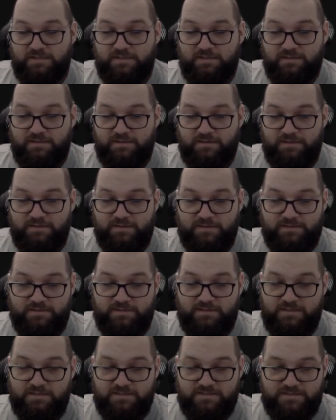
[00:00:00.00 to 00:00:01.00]

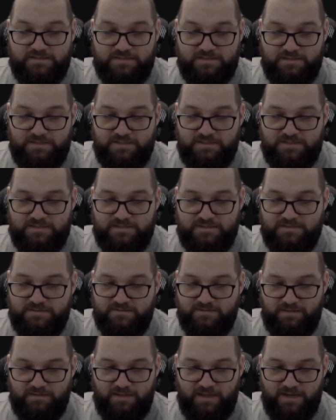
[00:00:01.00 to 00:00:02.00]

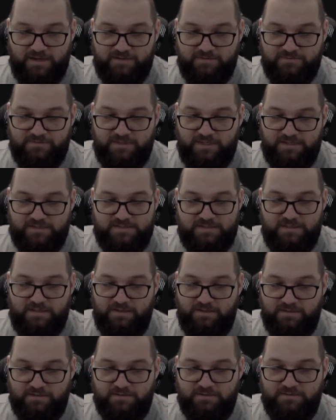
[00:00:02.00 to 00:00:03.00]
This line of text
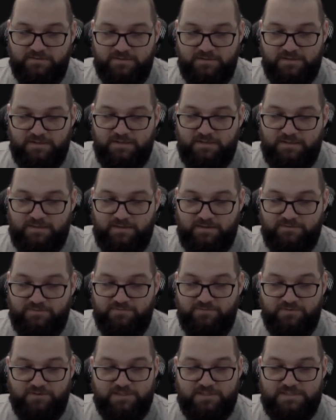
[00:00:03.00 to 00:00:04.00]
here, the
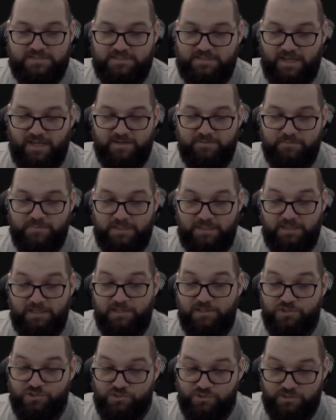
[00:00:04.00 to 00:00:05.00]
first time
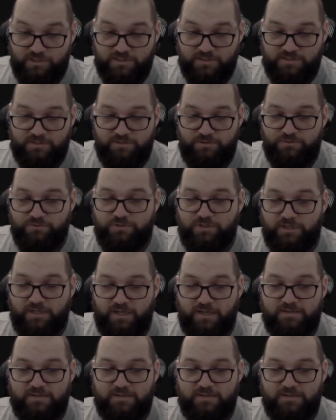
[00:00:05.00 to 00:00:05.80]
each turn you create